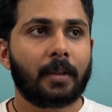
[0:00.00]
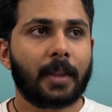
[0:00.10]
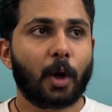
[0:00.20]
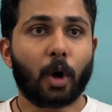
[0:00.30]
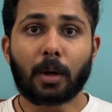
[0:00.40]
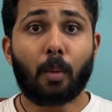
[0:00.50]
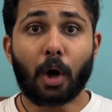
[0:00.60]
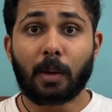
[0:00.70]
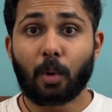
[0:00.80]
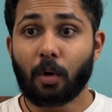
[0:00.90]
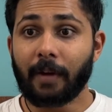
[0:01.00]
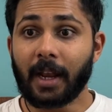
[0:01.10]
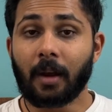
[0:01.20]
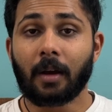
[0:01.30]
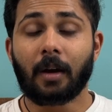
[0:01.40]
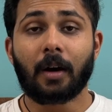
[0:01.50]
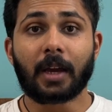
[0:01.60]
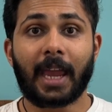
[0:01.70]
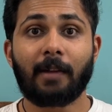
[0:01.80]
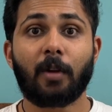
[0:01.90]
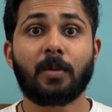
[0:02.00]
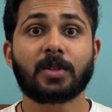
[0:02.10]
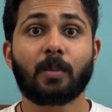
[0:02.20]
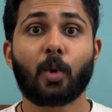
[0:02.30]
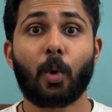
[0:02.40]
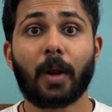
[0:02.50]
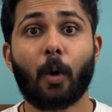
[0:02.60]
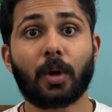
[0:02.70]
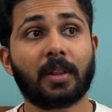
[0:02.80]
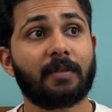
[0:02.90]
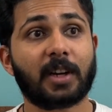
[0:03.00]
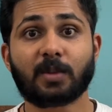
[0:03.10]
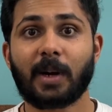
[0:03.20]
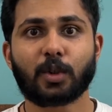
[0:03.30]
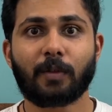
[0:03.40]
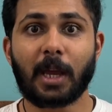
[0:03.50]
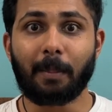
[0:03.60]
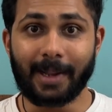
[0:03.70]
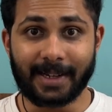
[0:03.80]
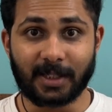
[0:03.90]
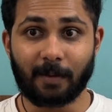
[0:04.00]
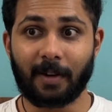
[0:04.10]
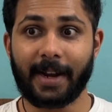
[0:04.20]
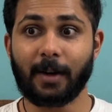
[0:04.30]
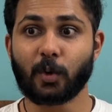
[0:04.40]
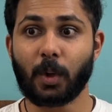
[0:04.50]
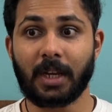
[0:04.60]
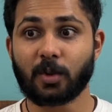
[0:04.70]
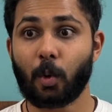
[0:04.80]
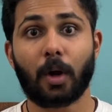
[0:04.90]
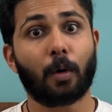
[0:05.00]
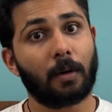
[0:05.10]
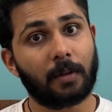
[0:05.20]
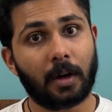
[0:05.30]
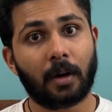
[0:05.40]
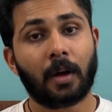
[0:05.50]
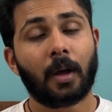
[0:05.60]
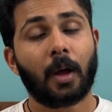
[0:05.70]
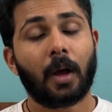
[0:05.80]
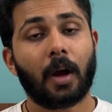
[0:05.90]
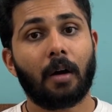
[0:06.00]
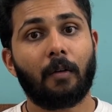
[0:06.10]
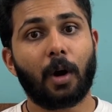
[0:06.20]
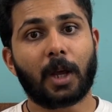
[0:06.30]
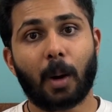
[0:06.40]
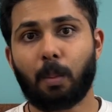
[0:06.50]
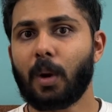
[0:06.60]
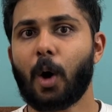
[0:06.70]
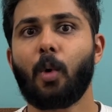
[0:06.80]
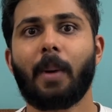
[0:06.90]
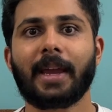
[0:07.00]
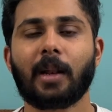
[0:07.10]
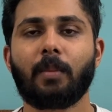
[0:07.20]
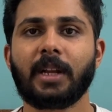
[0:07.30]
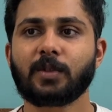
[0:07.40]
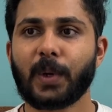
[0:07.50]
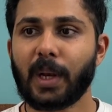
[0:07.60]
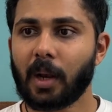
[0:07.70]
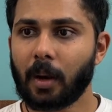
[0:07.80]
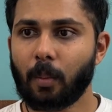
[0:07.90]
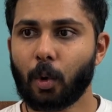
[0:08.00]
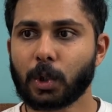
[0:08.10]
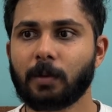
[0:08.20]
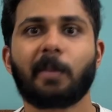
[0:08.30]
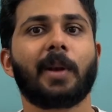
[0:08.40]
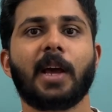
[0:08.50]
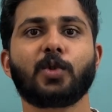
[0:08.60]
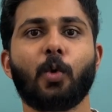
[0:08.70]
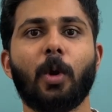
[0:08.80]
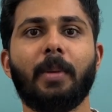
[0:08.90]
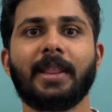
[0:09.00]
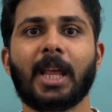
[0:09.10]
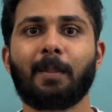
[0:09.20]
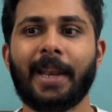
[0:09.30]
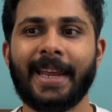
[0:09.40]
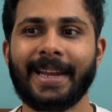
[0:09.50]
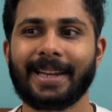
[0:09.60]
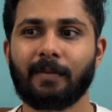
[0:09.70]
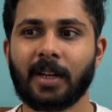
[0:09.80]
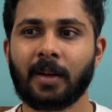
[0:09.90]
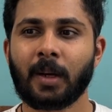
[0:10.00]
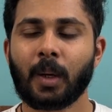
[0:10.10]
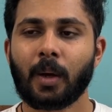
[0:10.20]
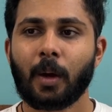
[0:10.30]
they got a body blow when Kane Williamson ruled out in the first match of the IPL itself, right? So he's ruled out of the World Cup. Now Michael Bracewell, both of the players who will be in the playing 11.